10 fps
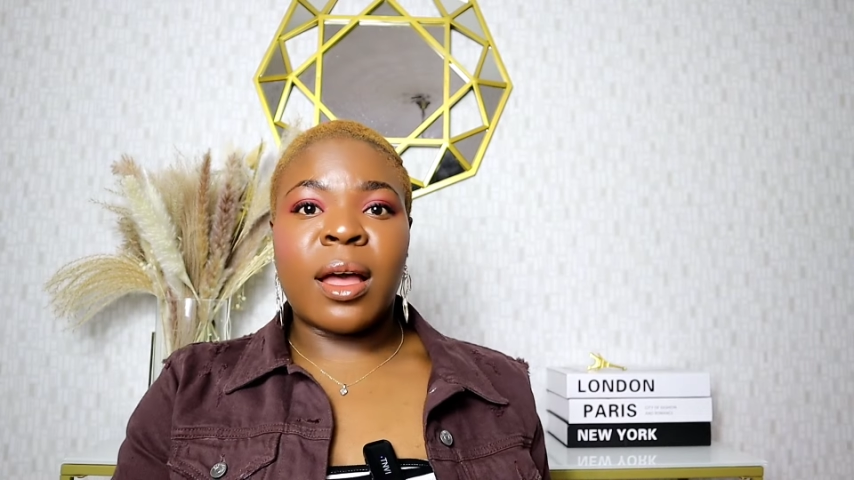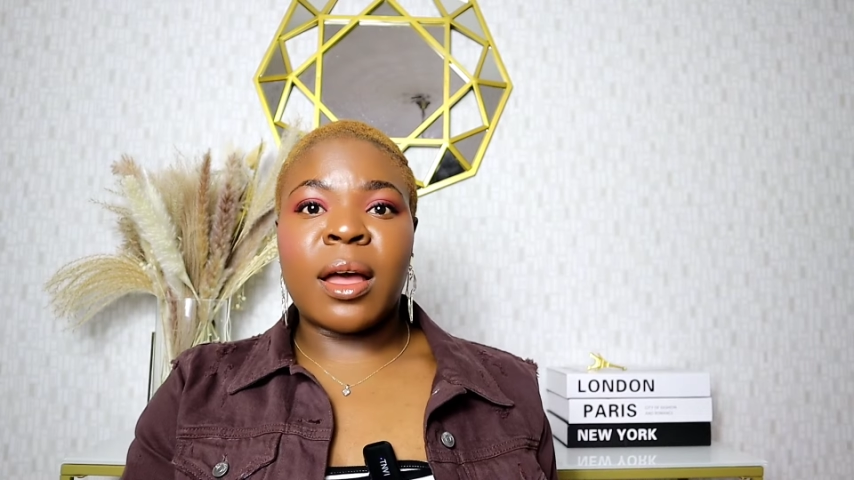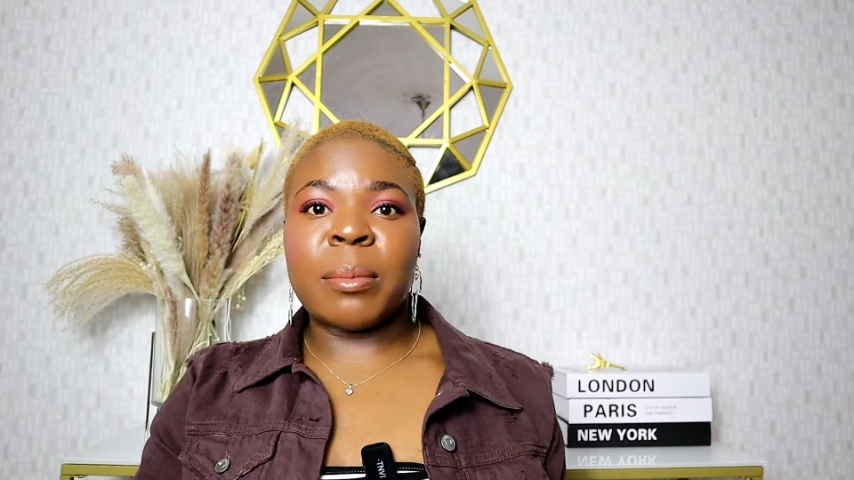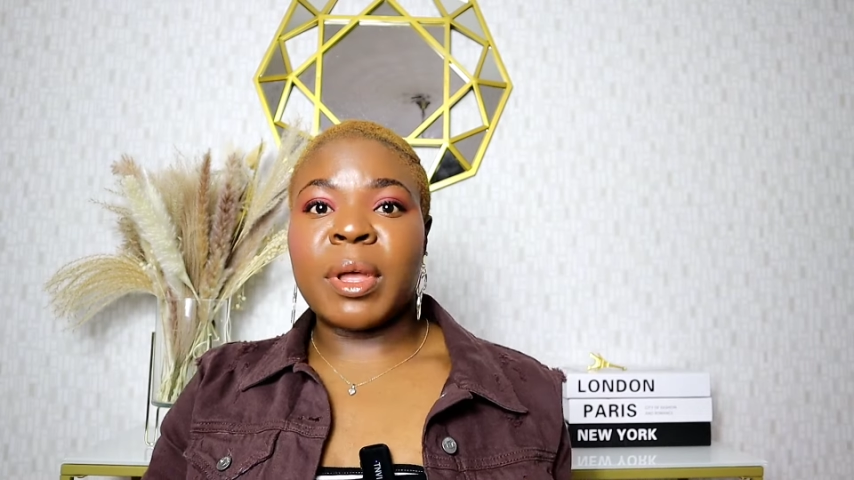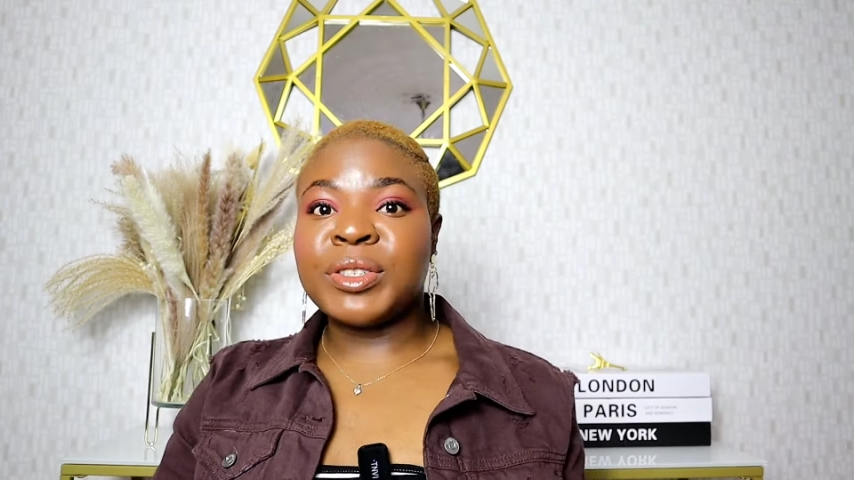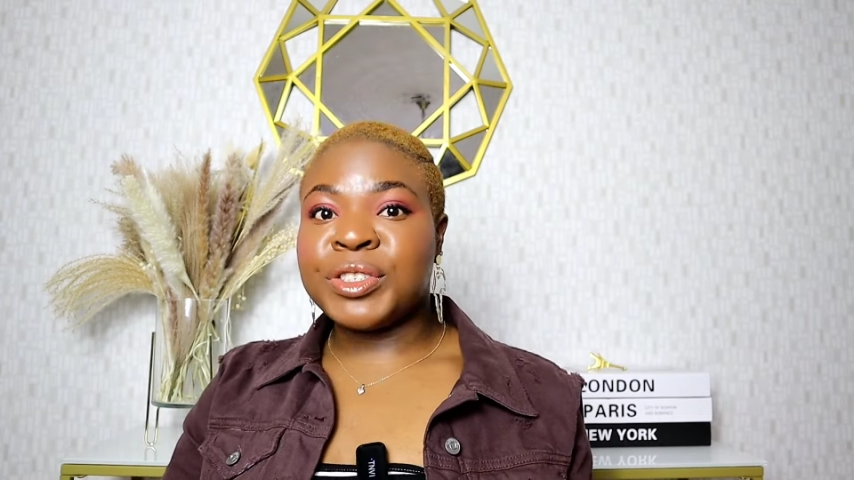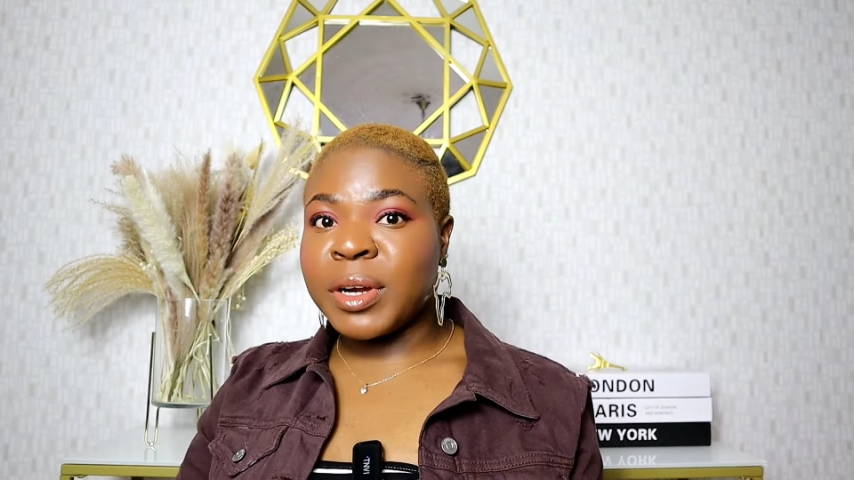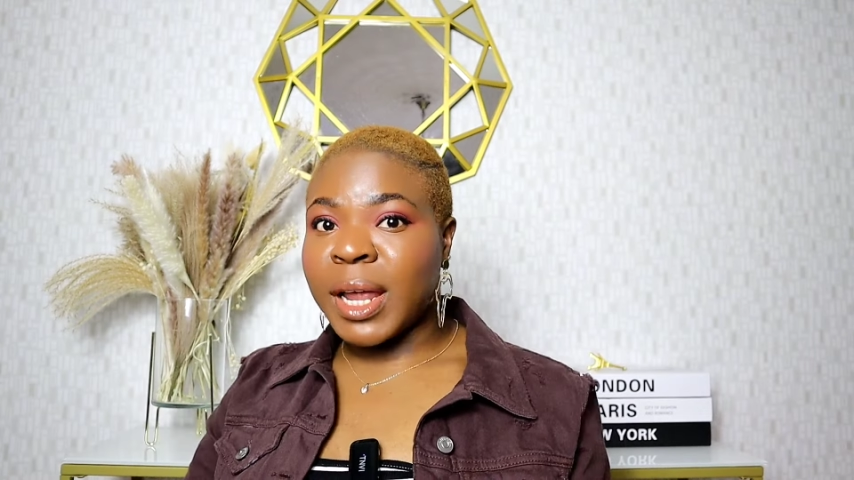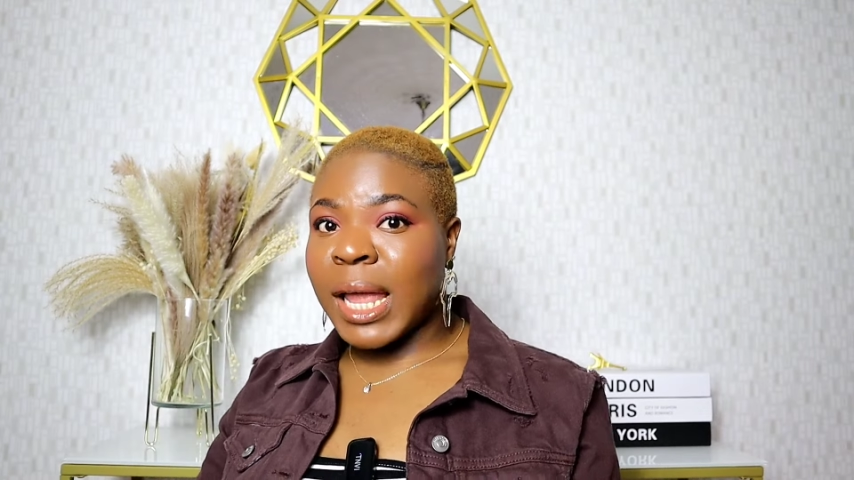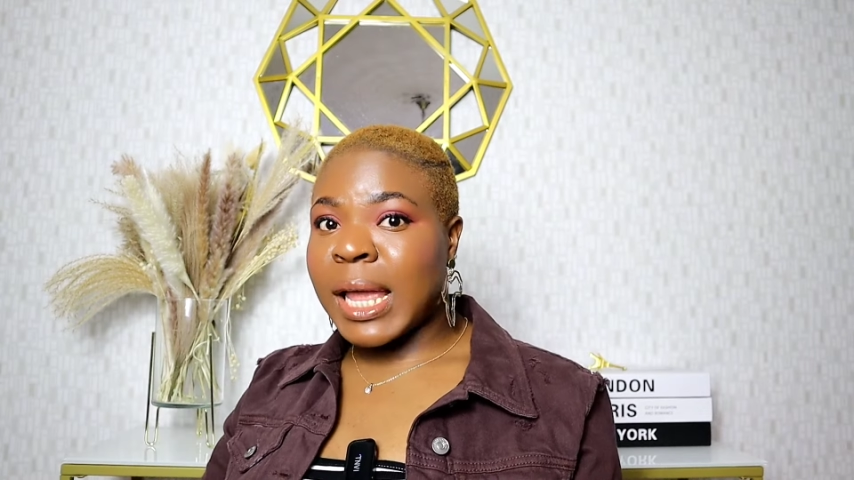a
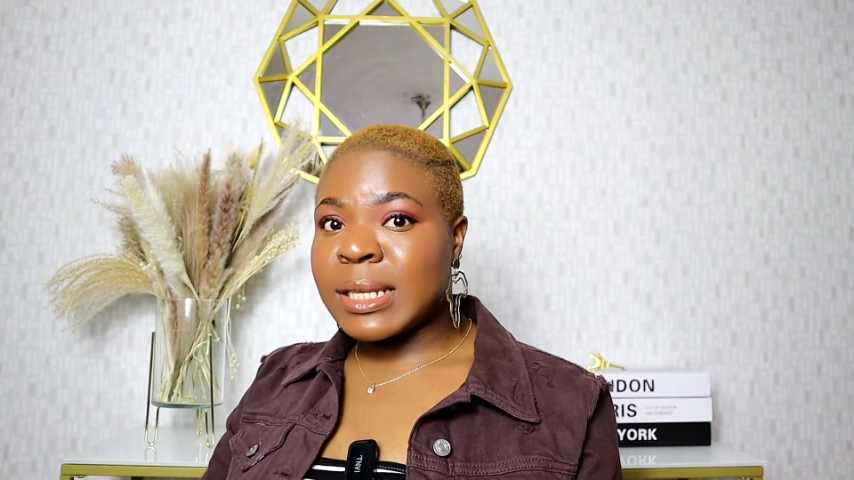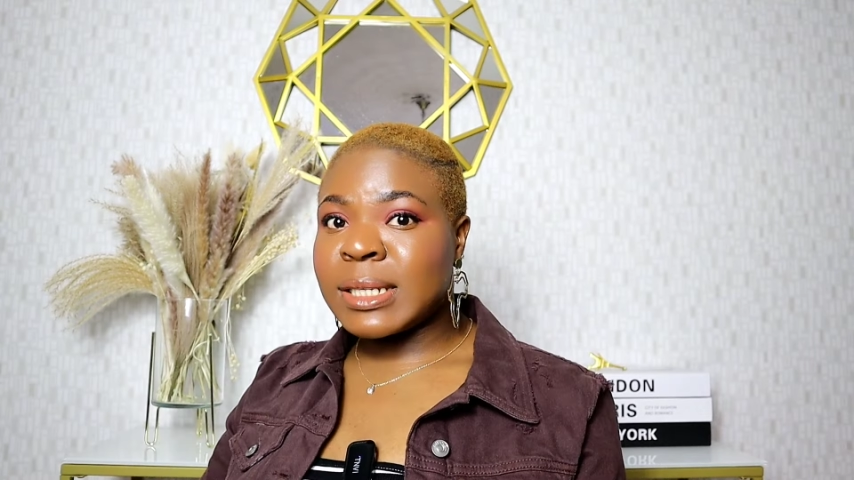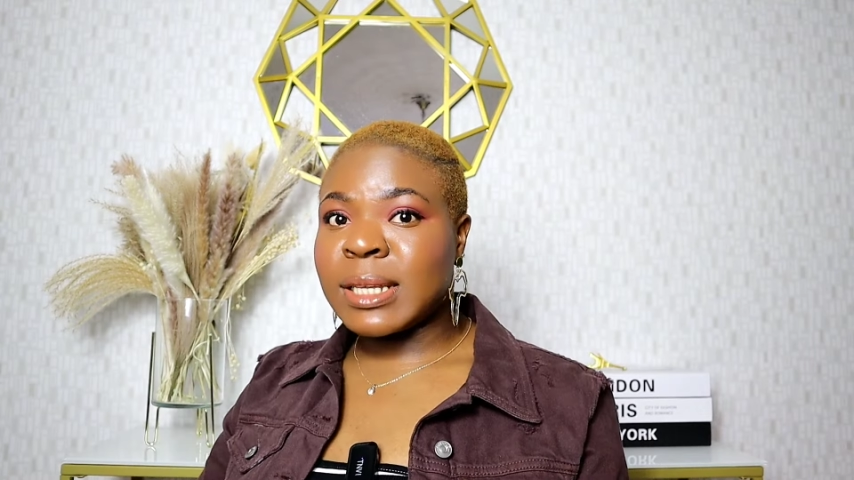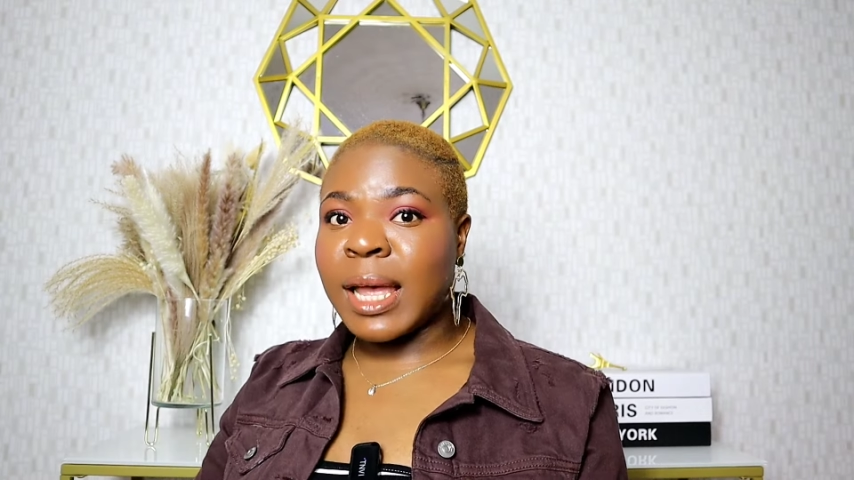dress